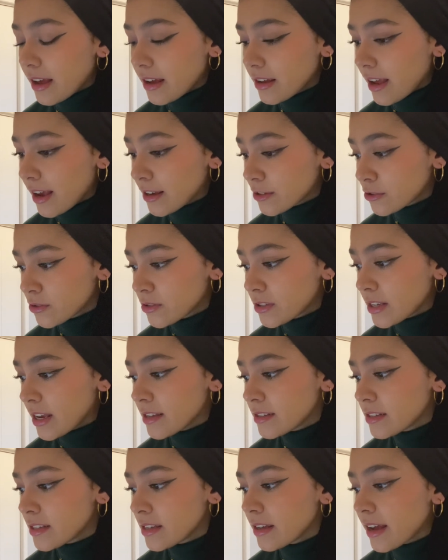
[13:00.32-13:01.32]

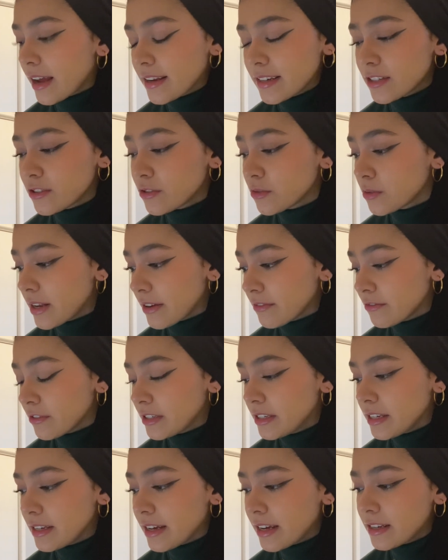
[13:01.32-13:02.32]
Exercising, I didn't do it every
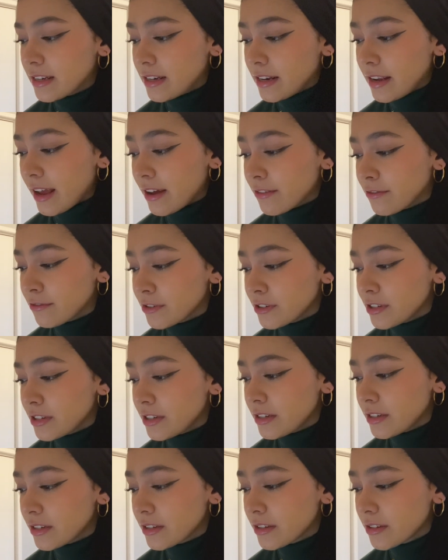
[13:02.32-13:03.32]
day. I did it
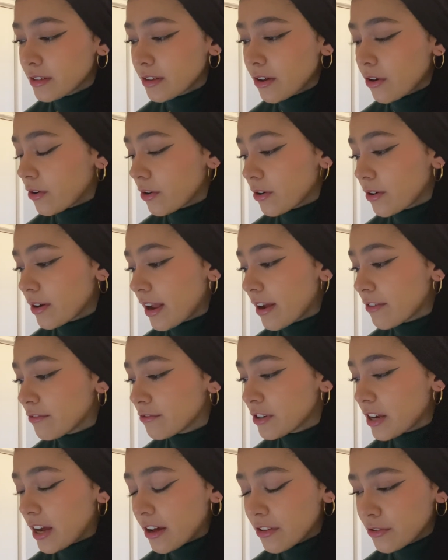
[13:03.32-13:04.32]
every
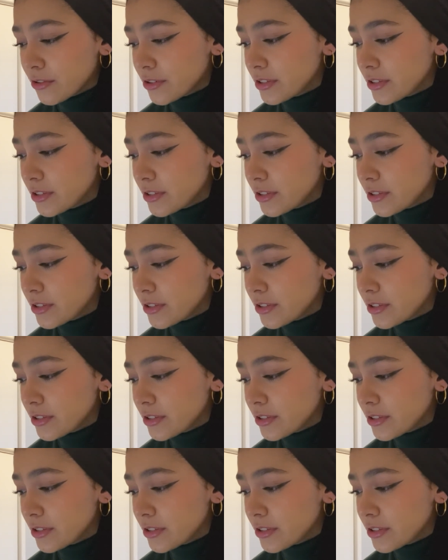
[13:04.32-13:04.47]
other